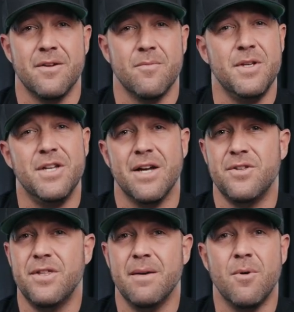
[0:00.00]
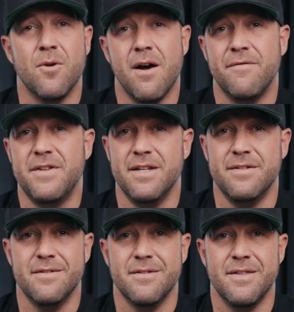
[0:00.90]
reach out to them more
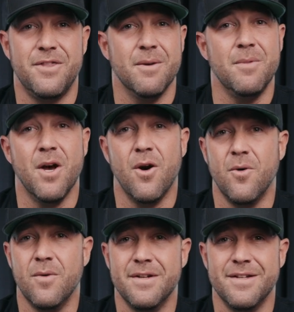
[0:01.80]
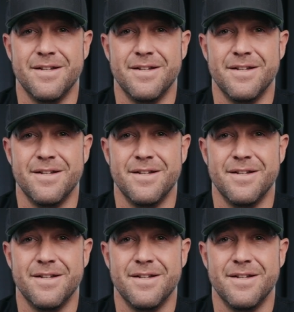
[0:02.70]
often. Let them know,